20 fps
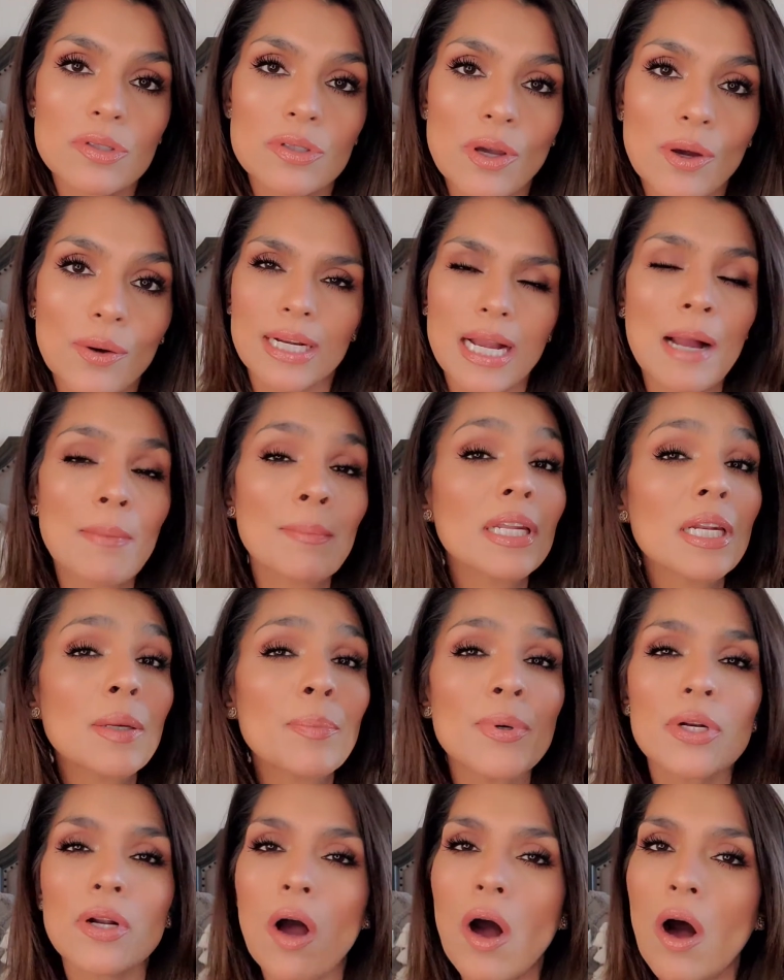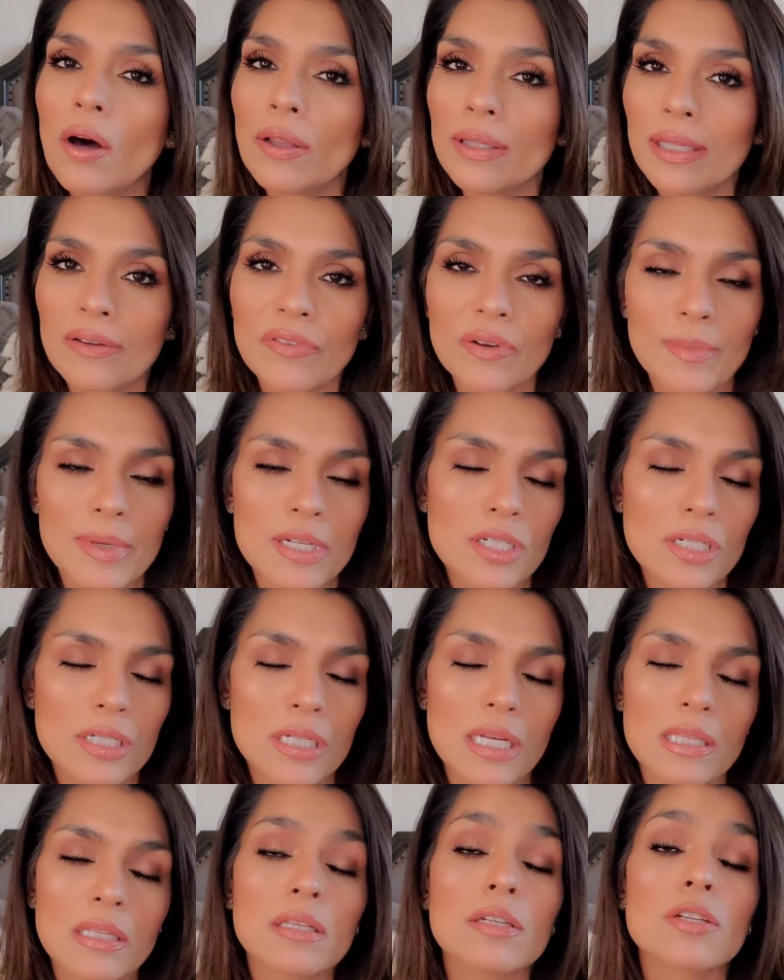So that I'm going to put all the information
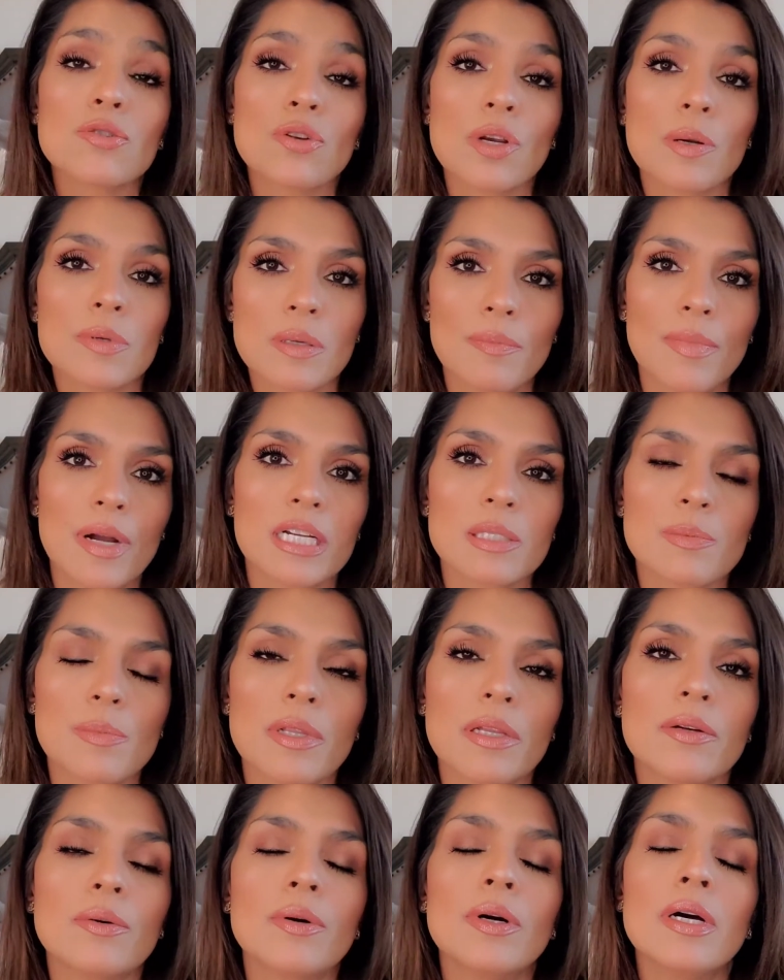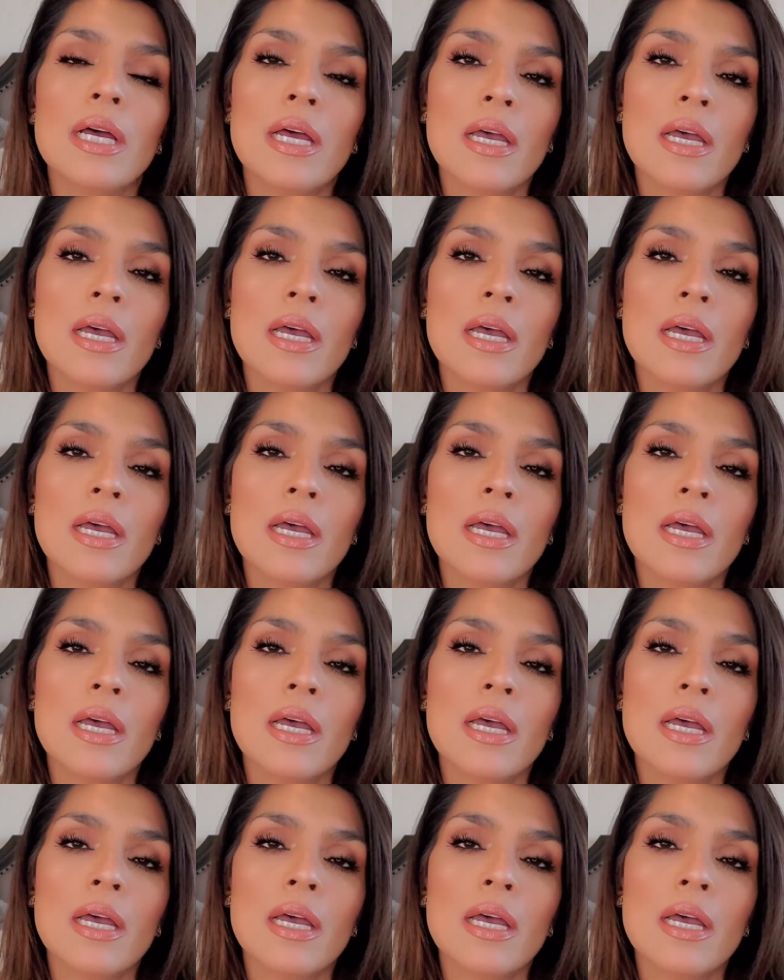in the description box below.